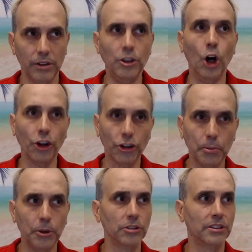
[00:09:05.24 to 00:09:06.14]

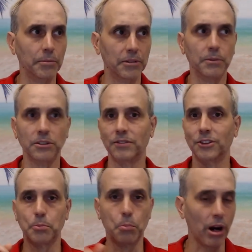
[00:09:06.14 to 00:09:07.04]
noticeable symptoms of
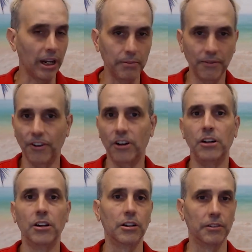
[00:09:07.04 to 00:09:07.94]
just brain
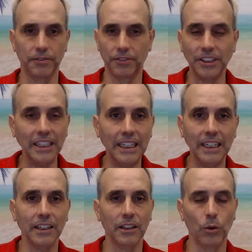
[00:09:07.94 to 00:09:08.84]
fog or
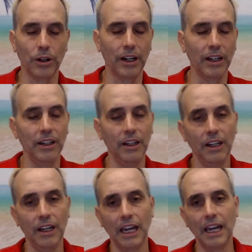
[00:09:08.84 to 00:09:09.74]
fatigue, whatnot.
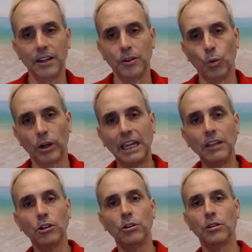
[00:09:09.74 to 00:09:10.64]
And what
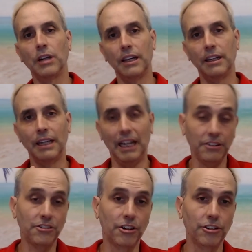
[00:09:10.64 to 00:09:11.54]
ketone
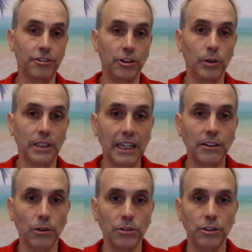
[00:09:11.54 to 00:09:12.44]
esters do, and
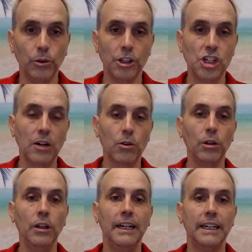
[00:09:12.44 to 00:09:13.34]
ketones do in
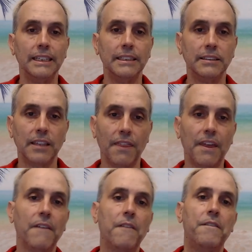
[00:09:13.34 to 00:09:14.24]
general, is
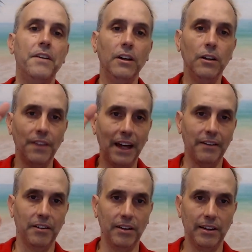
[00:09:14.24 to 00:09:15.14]
they fill
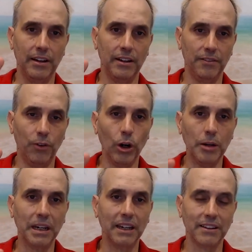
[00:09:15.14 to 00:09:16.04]
that
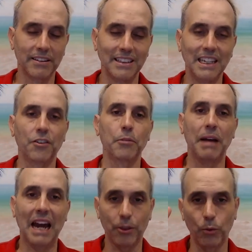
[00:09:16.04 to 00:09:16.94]
void because it's a different
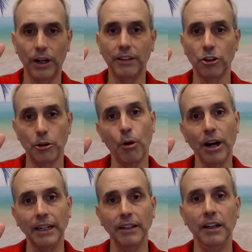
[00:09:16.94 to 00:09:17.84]
pathway to the
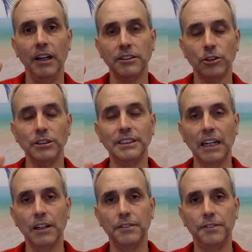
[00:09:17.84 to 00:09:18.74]
brain. So
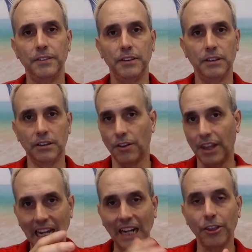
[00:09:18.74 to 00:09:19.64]
instead of, you know,
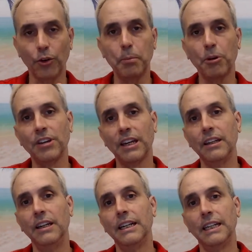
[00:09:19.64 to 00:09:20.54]
that 93%,
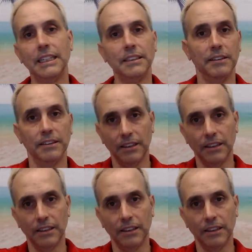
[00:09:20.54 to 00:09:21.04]
it